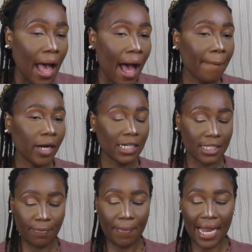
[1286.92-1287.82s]
I'm going
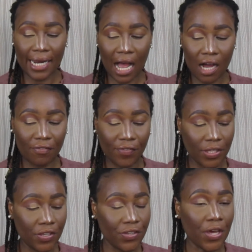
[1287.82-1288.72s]
to spell it out for
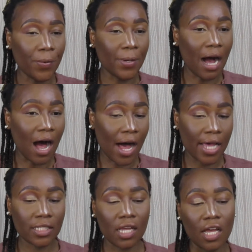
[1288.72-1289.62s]
you
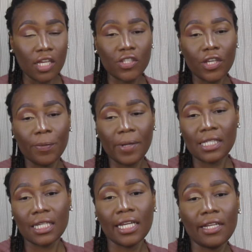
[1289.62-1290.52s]
guys. So
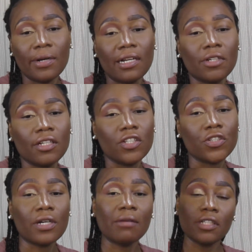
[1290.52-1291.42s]
basically what I'm going to
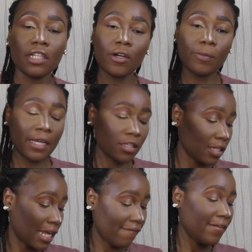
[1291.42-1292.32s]
do, I'm going to go back
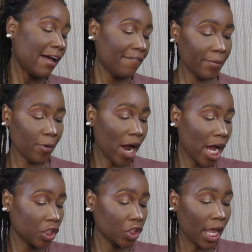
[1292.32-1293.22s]
to that fluffy
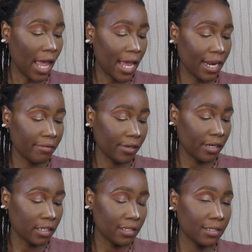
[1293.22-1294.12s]
brush, and I'm
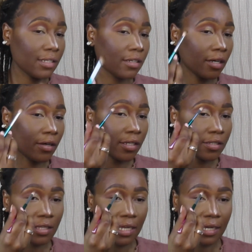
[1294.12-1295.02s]
going to still go
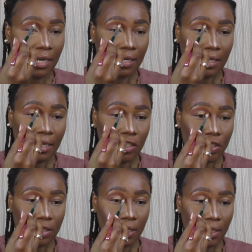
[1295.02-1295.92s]
onto that color and
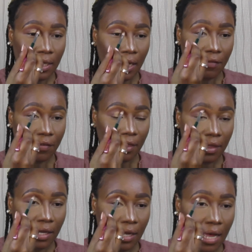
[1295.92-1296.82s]
just clean
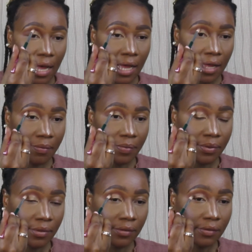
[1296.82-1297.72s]
everything up.